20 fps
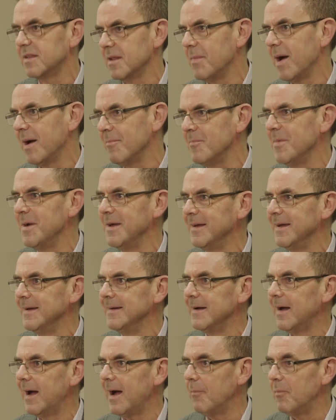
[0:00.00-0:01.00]
mum
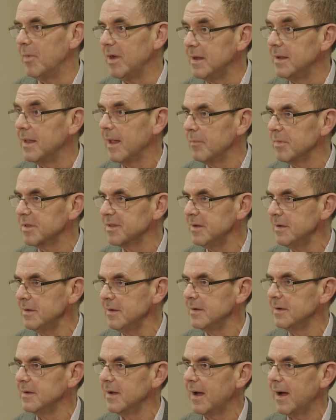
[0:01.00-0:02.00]
in Lumsden,
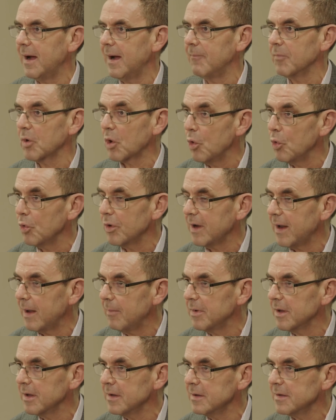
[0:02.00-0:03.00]
called an
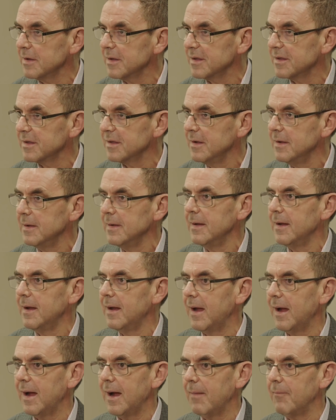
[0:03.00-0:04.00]
ambulance.
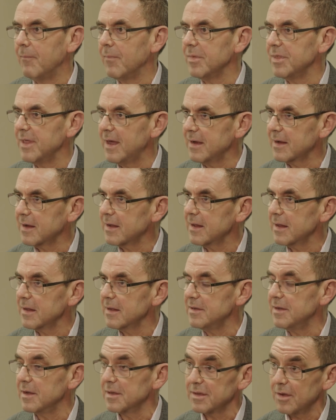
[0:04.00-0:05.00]
They clearly
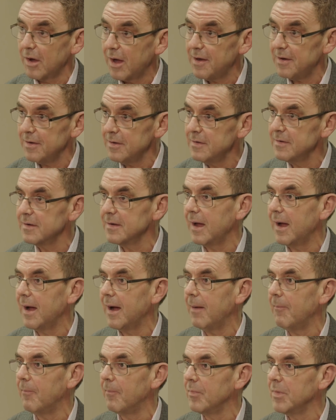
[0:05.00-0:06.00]
decided
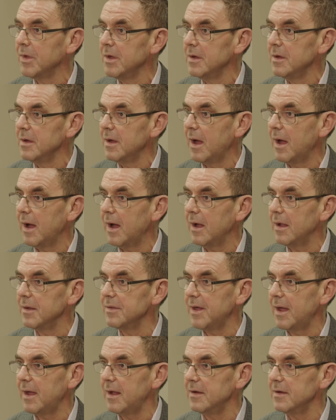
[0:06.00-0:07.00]

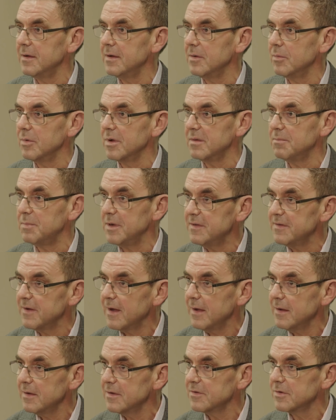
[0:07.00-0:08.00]
that it was
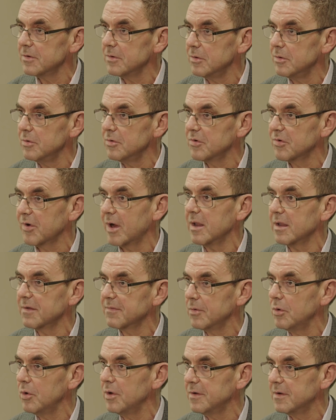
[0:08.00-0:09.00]
better to
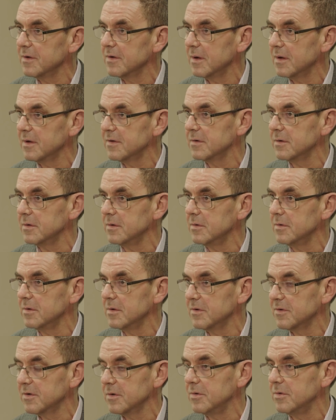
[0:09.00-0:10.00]
transfer
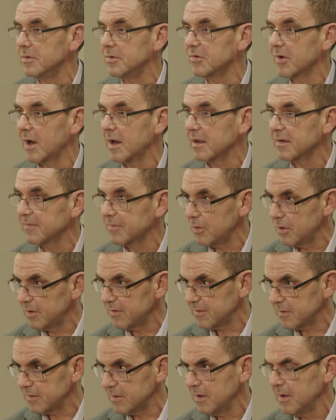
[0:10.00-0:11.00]

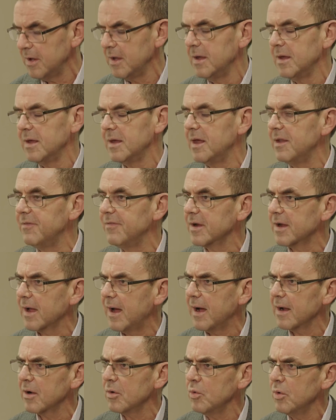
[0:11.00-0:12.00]
to
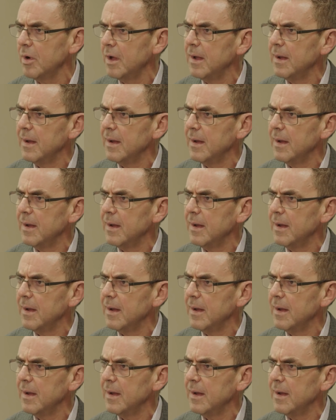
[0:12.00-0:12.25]
Invercargill.